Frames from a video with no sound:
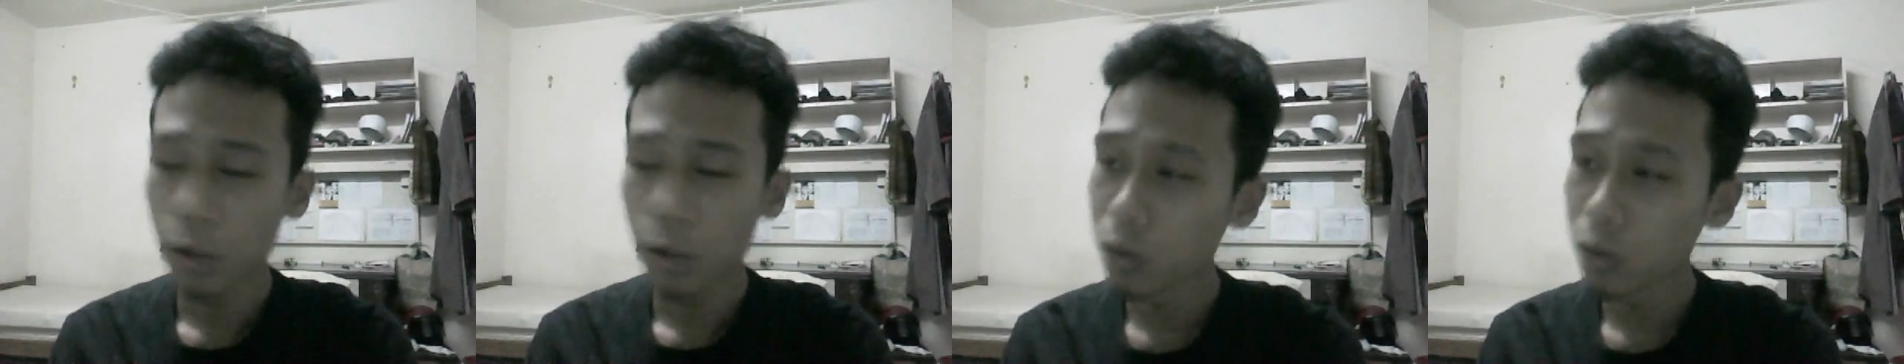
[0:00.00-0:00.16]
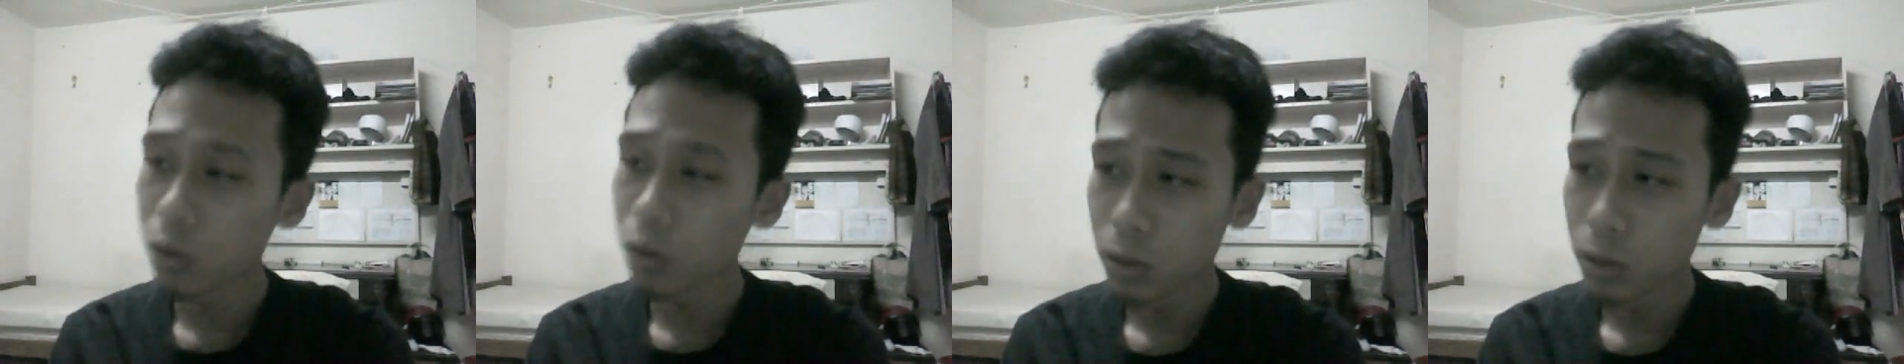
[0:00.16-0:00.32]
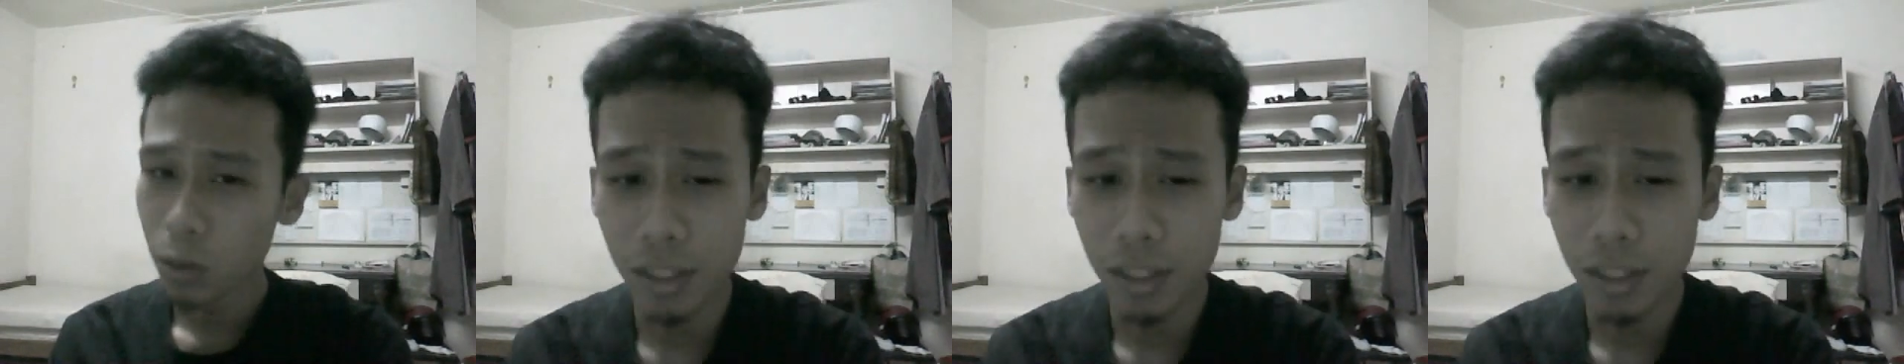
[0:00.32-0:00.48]

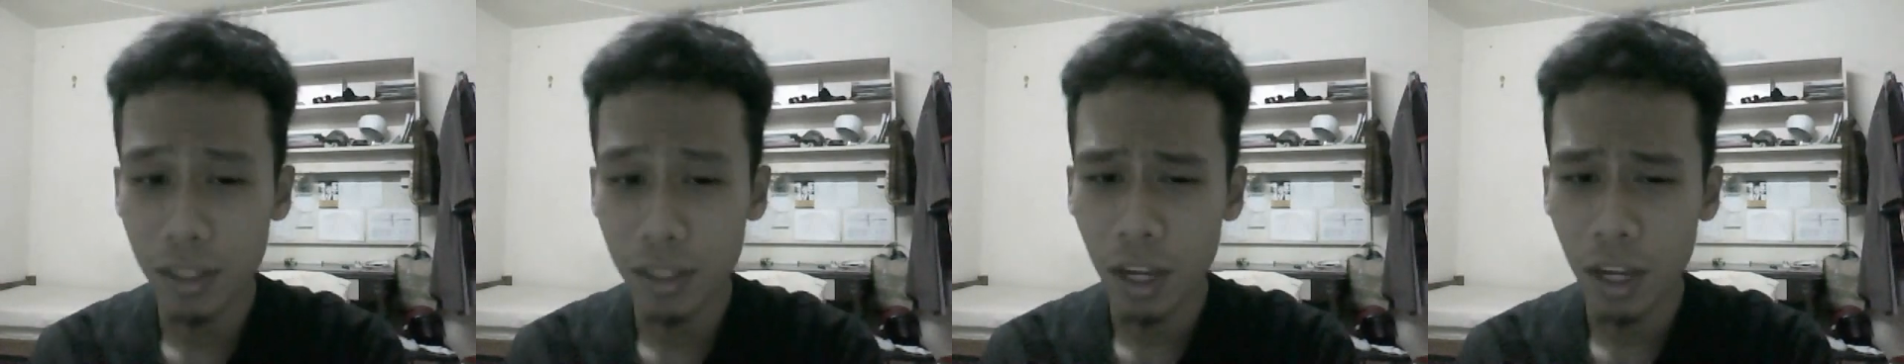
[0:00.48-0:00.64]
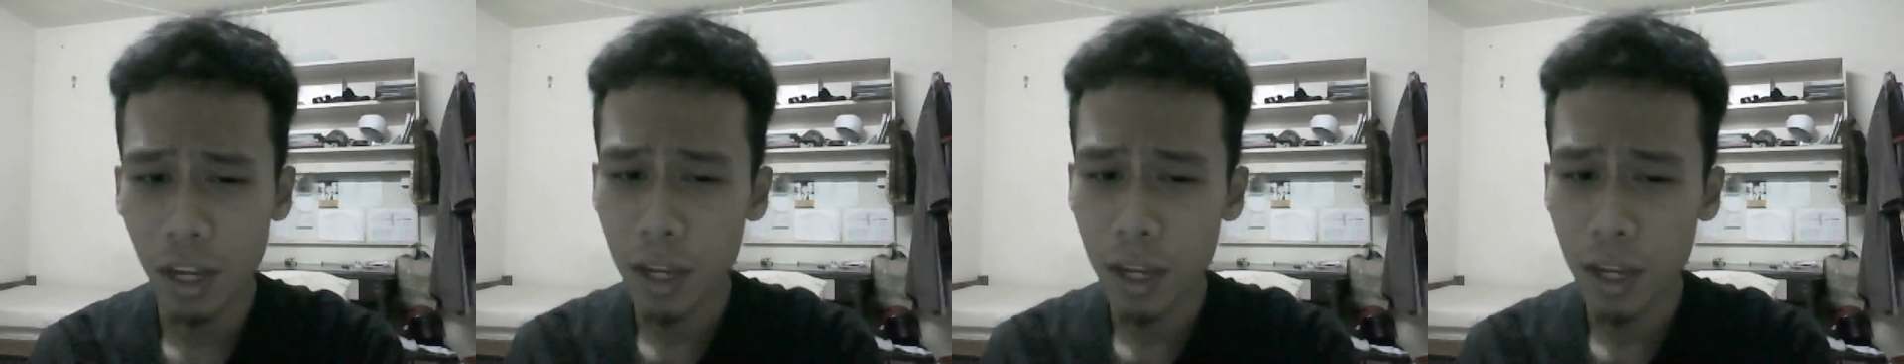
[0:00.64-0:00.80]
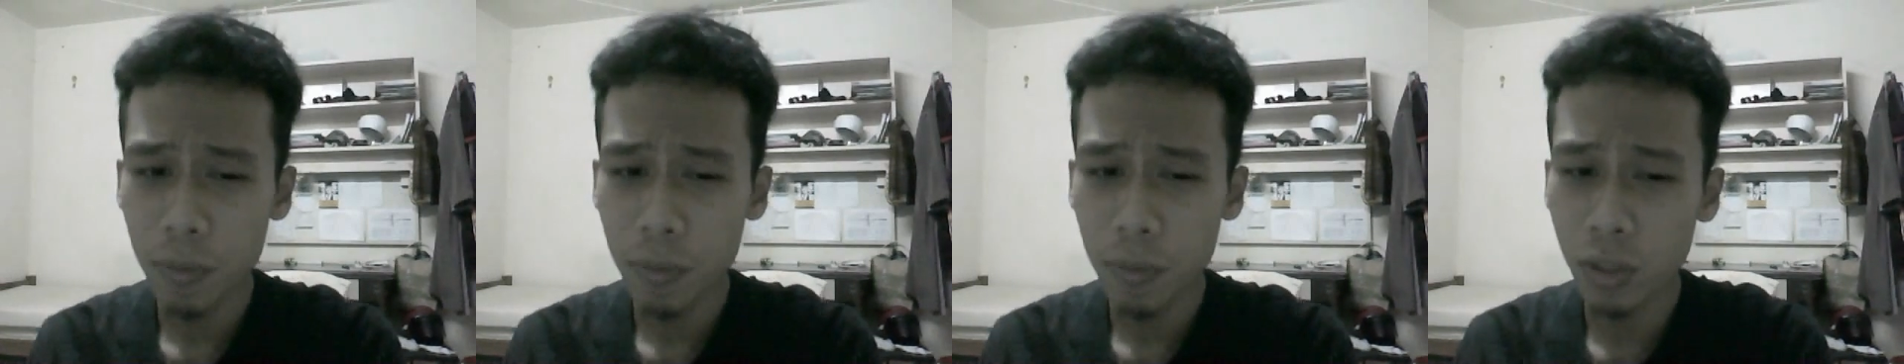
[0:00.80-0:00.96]
also,
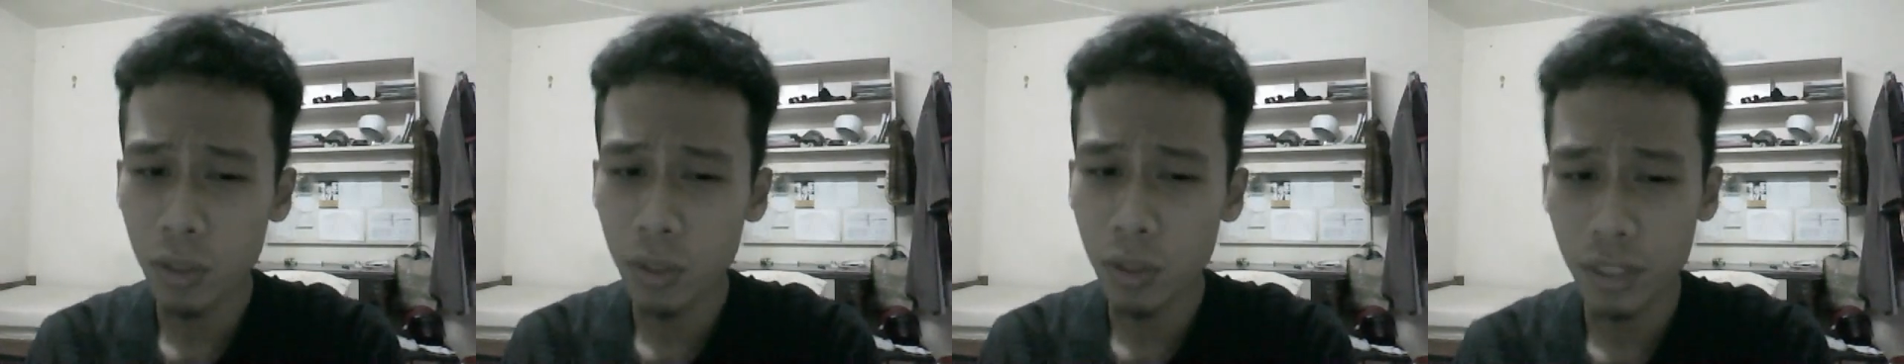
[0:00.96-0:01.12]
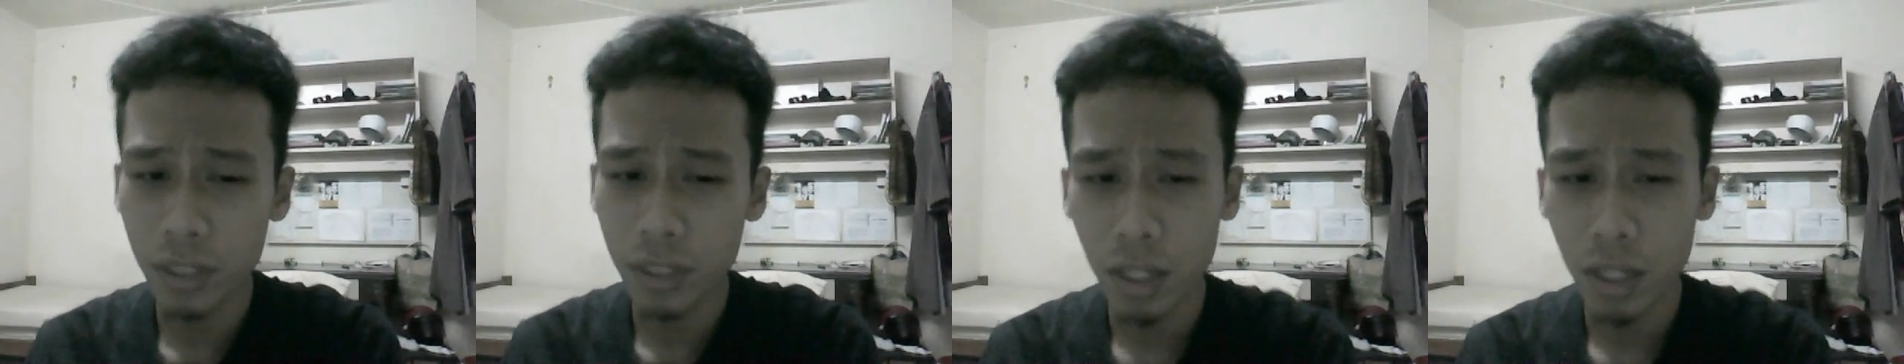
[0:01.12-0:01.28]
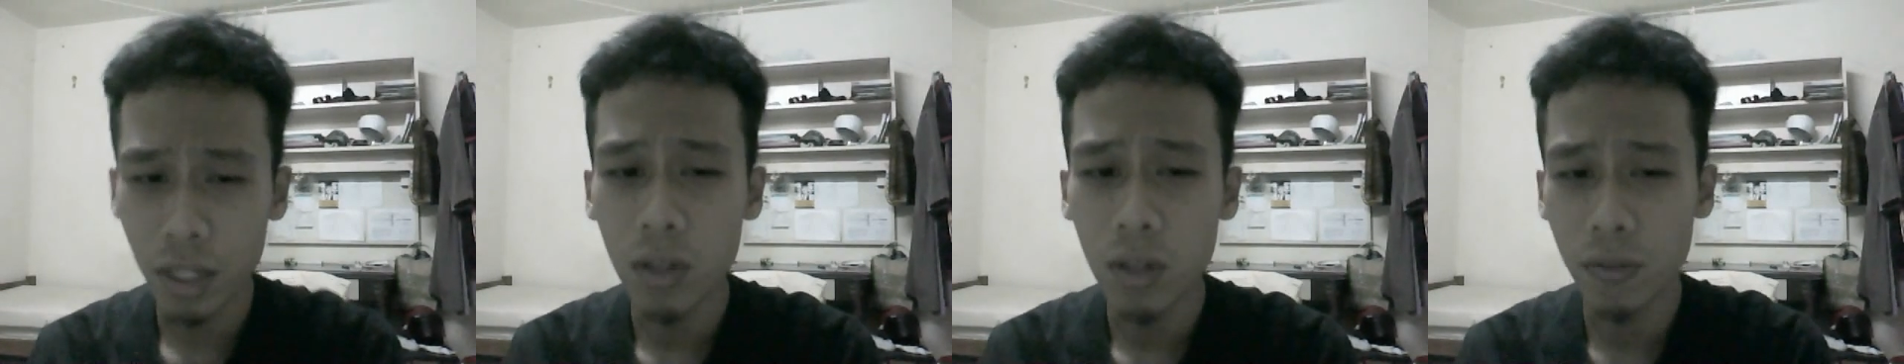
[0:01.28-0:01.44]
I am not
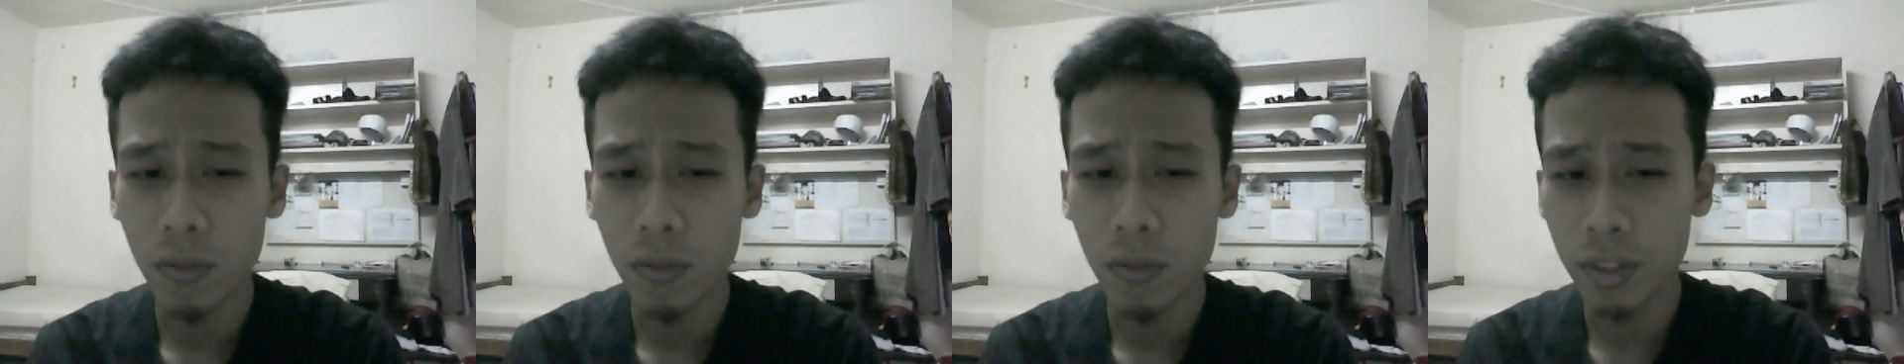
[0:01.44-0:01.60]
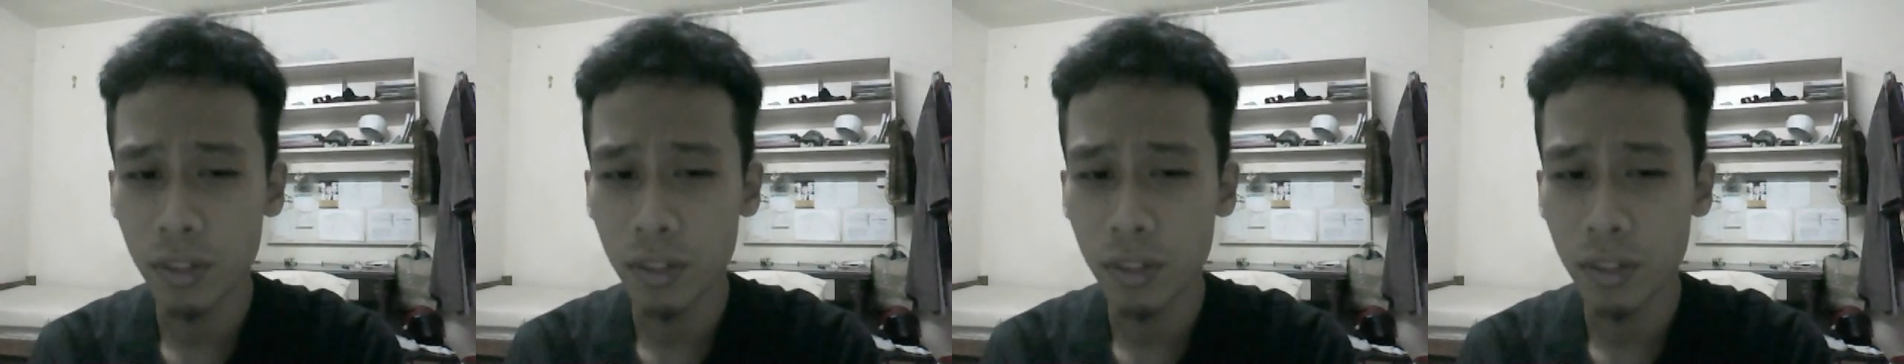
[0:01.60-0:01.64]
kind of